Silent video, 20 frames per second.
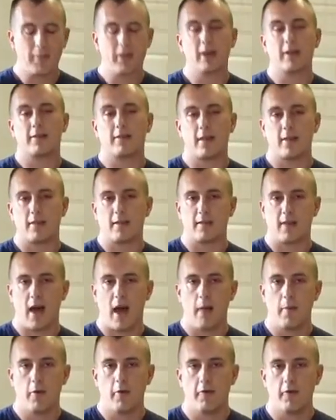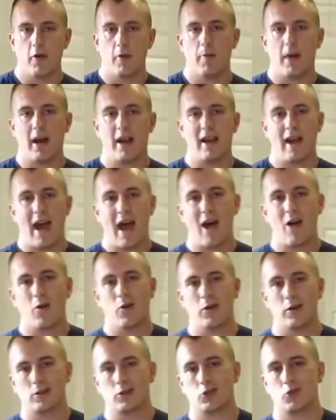going to set the timer for about an
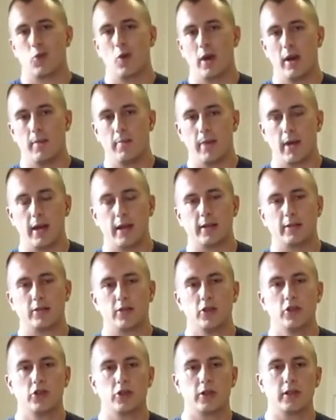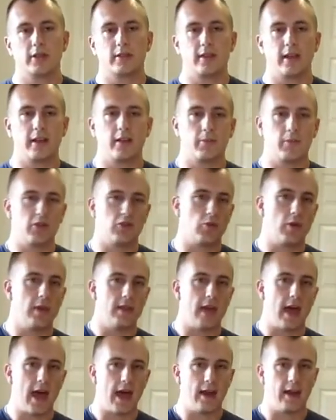hour and 20 minutes. Usually it takes between
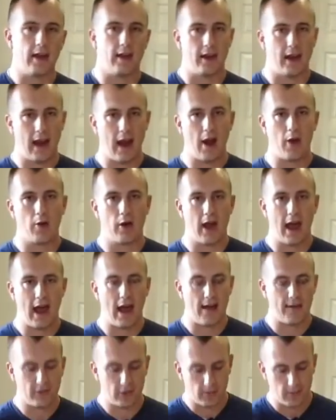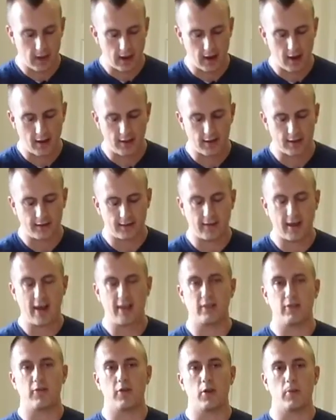that and an hour and a half, depending on the
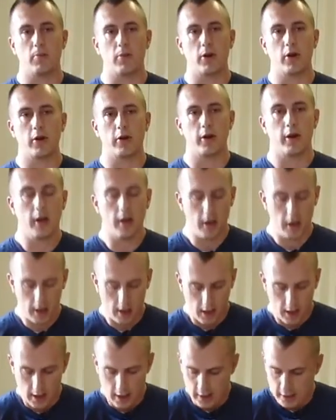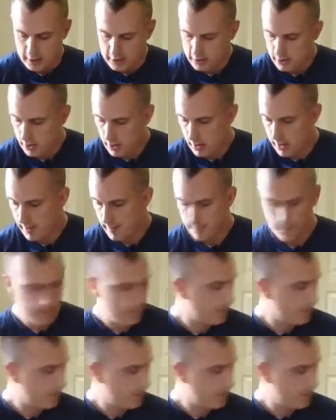size of your bird. So